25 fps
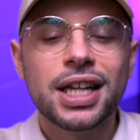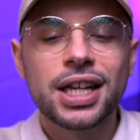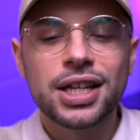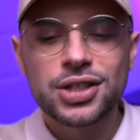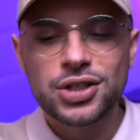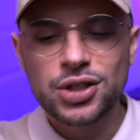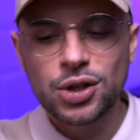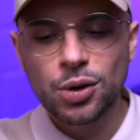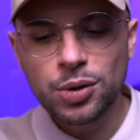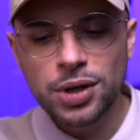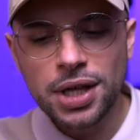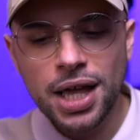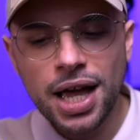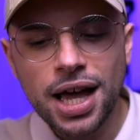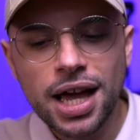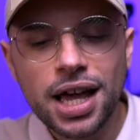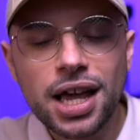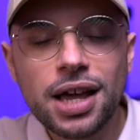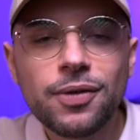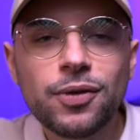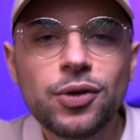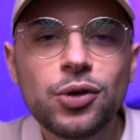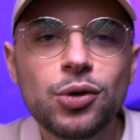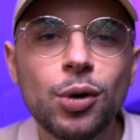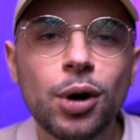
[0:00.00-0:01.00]
So yeah,
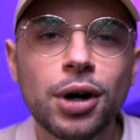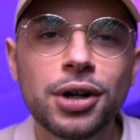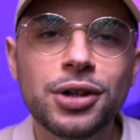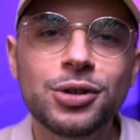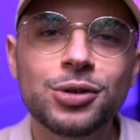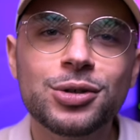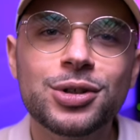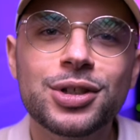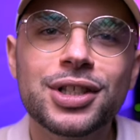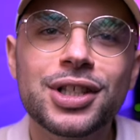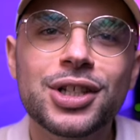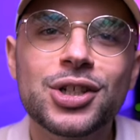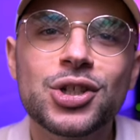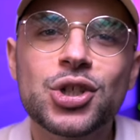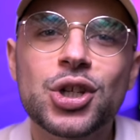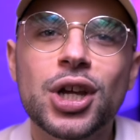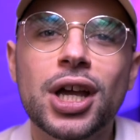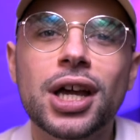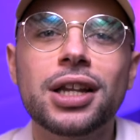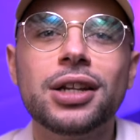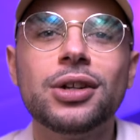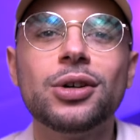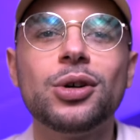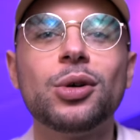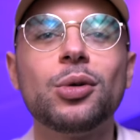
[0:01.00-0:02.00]
if you are new to the
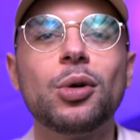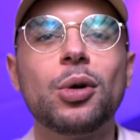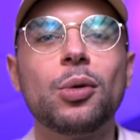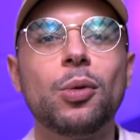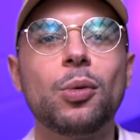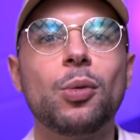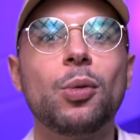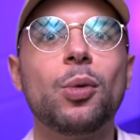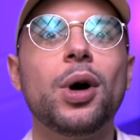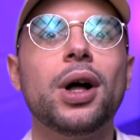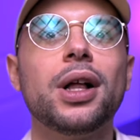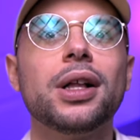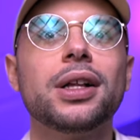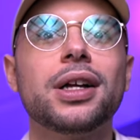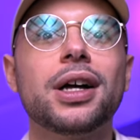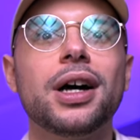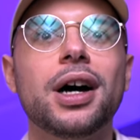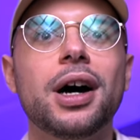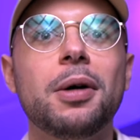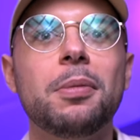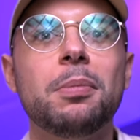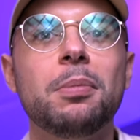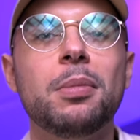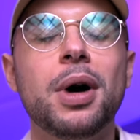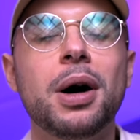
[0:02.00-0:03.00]
channel,
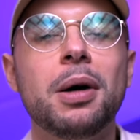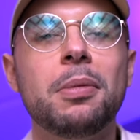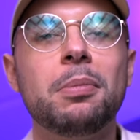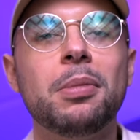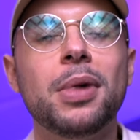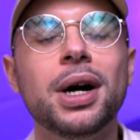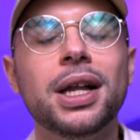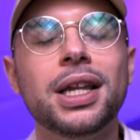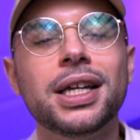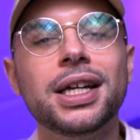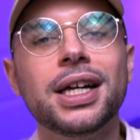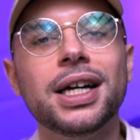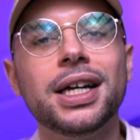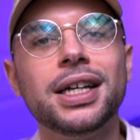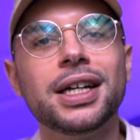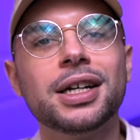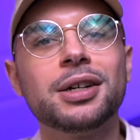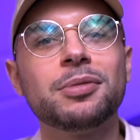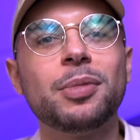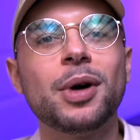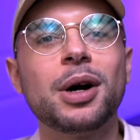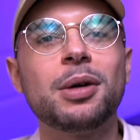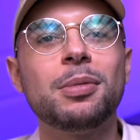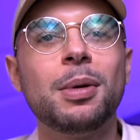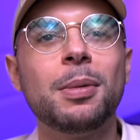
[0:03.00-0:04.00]
welcome.
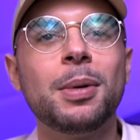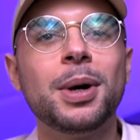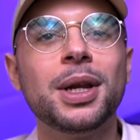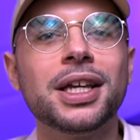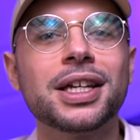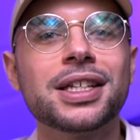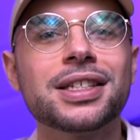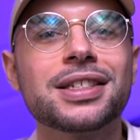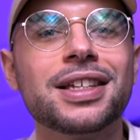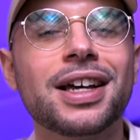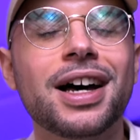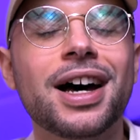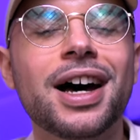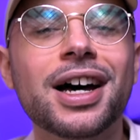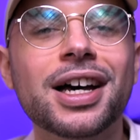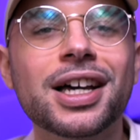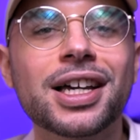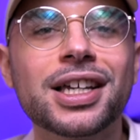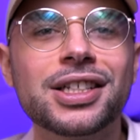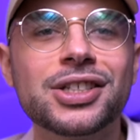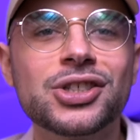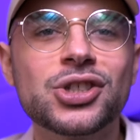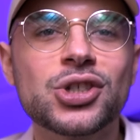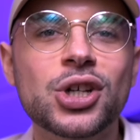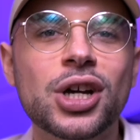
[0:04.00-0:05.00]
Maligayang pagbabalik sa
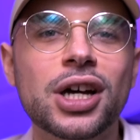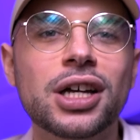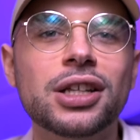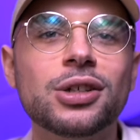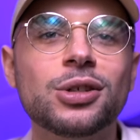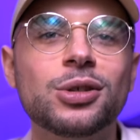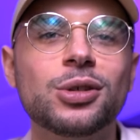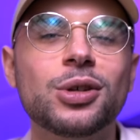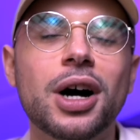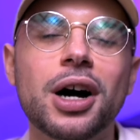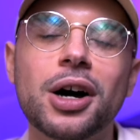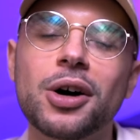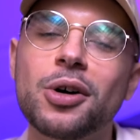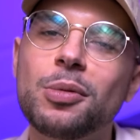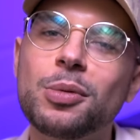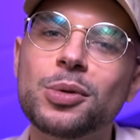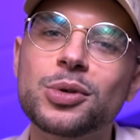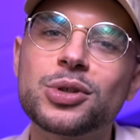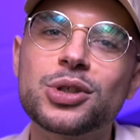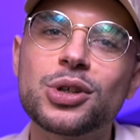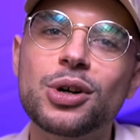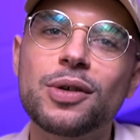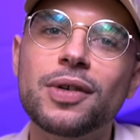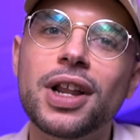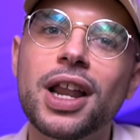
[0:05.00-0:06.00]
akin channel. Ako po
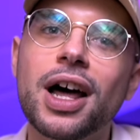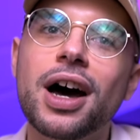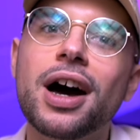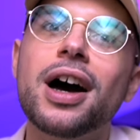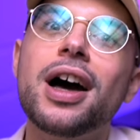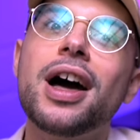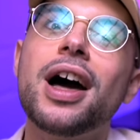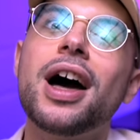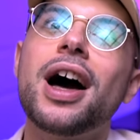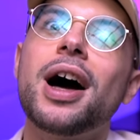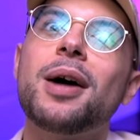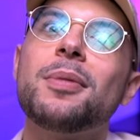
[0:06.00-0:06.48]
si Ovela.